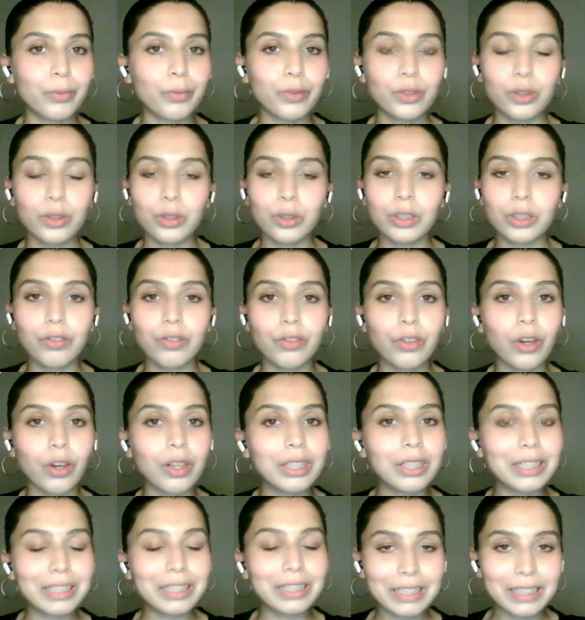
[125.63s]
sort of
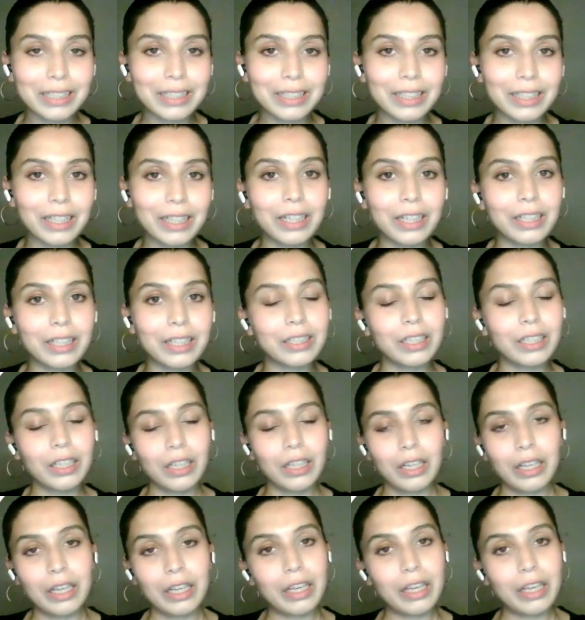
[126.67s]
chronic disease,
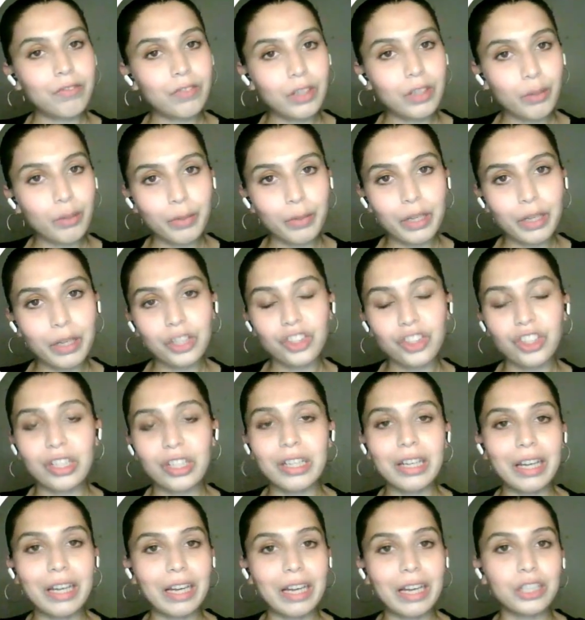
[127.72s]

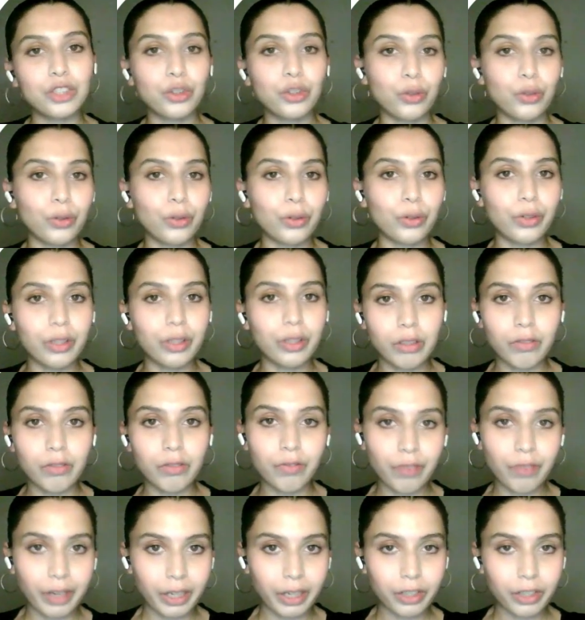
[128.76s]
inflammation, and or
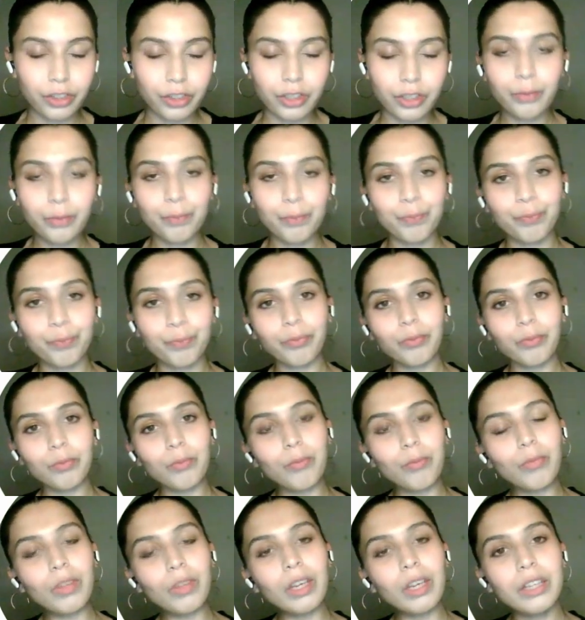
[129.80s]
infection
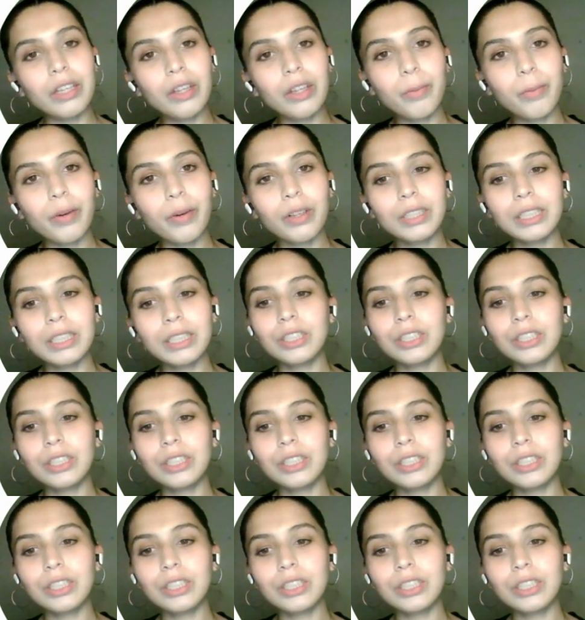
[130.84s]
in the body.